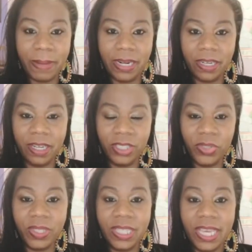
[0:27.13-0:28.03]
about a
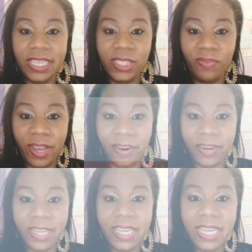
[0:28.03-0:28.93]
country that is
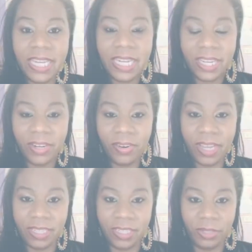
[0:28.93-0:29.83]
very near
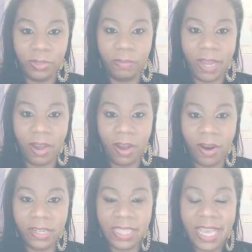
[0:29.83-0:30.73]
and dear to my
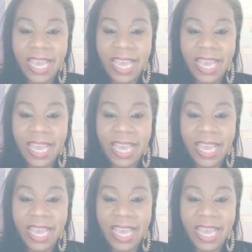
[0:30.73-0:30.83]
heart.